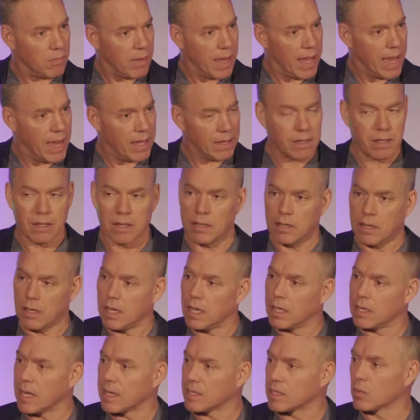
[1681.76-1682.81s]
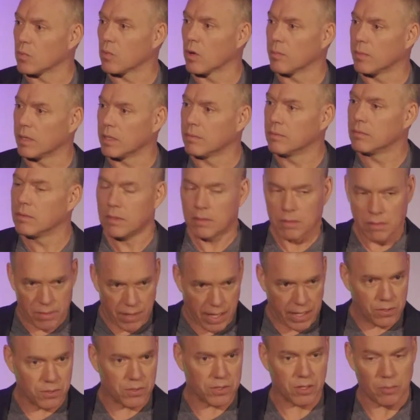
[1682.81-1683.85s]
a man and as a woman.
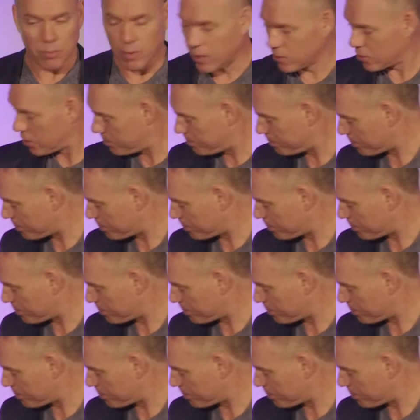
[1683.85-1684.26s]
Thank you so much.